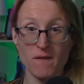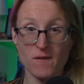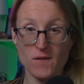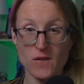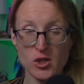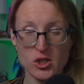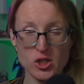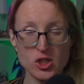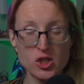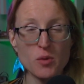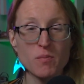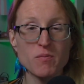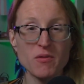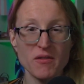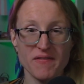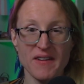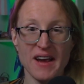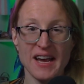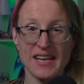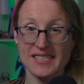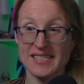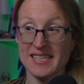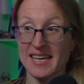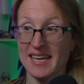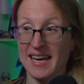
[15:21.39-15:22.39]
super
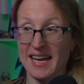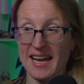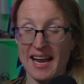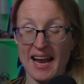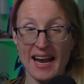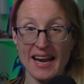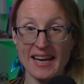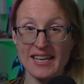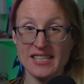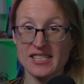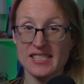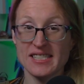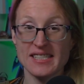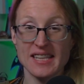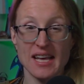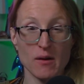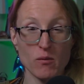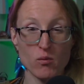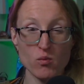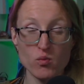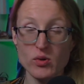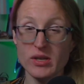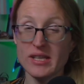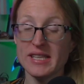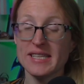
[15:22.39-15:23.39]
fascinating. I could see that
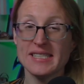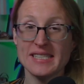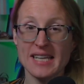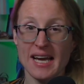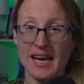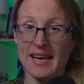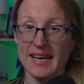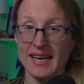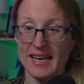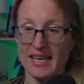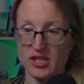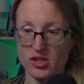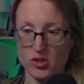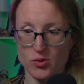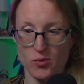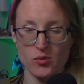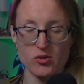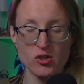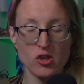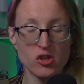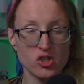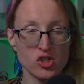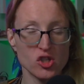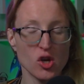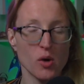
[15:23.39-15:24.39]
really tying into
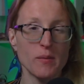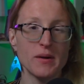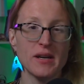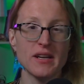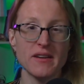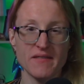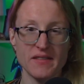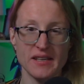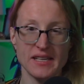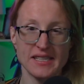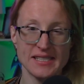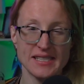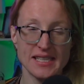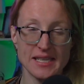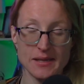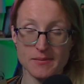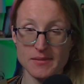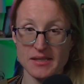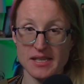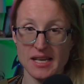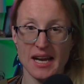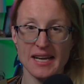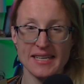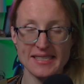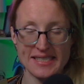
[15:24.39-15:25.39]
so many of these
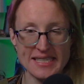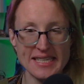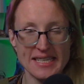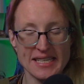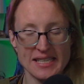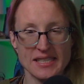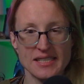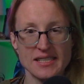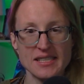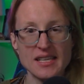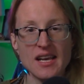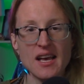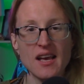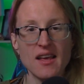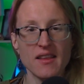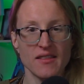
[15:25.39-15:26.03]
themes and ideas